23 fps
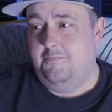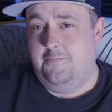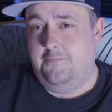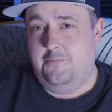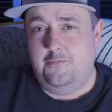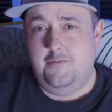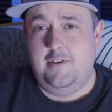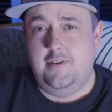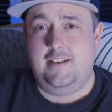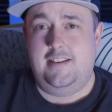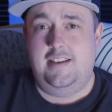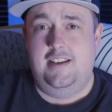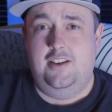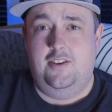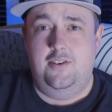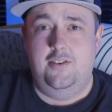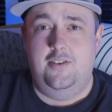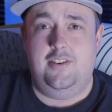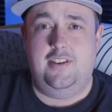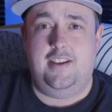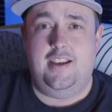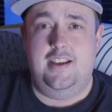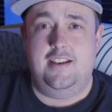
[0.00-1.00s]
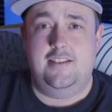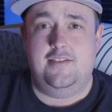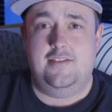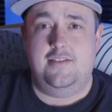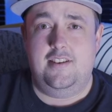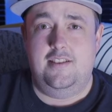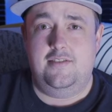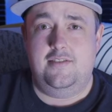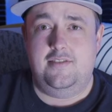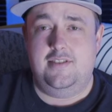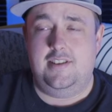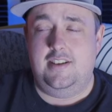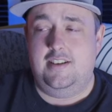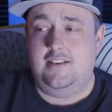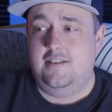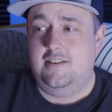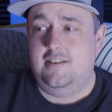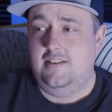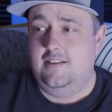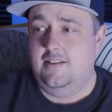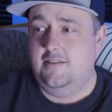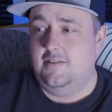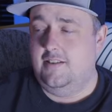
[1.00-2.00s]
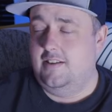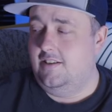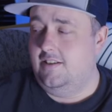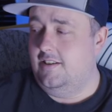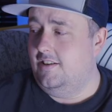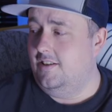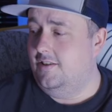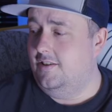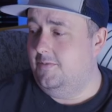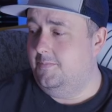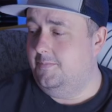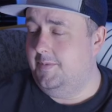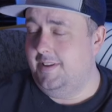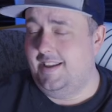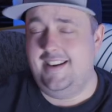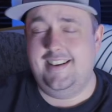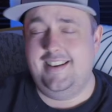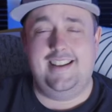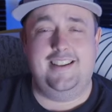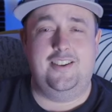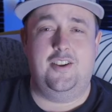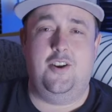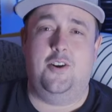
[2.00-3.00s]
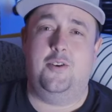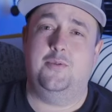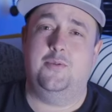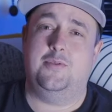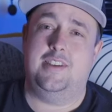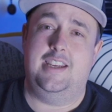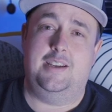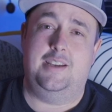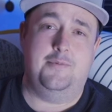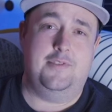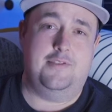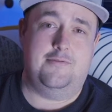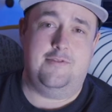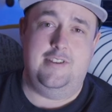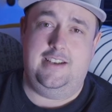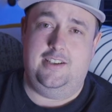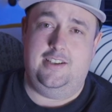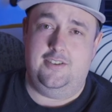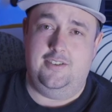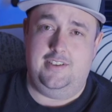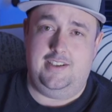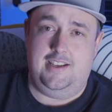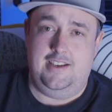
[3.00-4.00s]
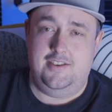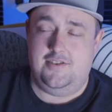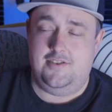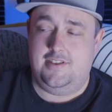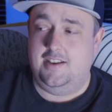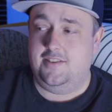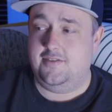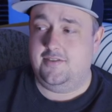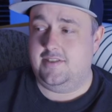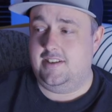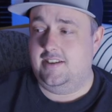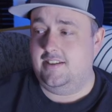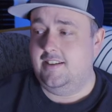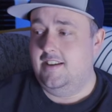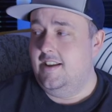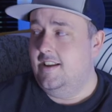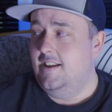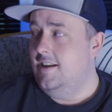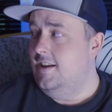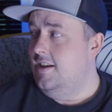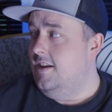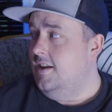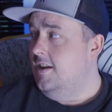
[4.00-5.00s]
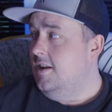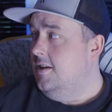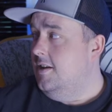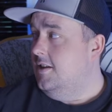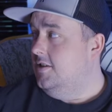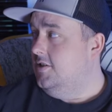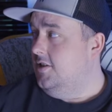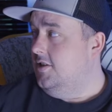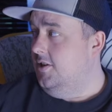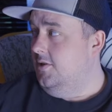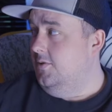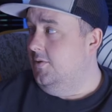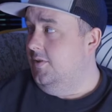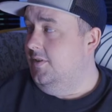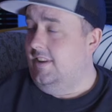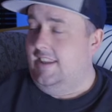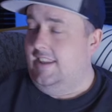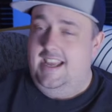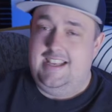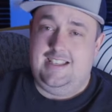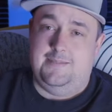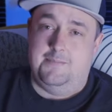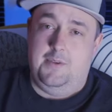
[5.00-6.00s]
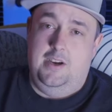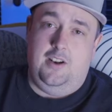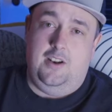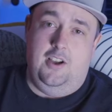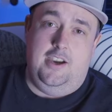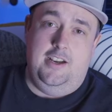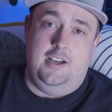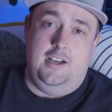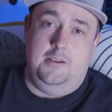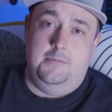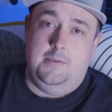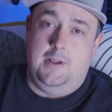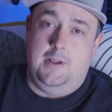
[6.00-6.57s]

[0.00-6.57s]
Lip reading: pretty good against Chelsea, you know. But then again, the whole team was really good against Chelsea. So that's my lineup.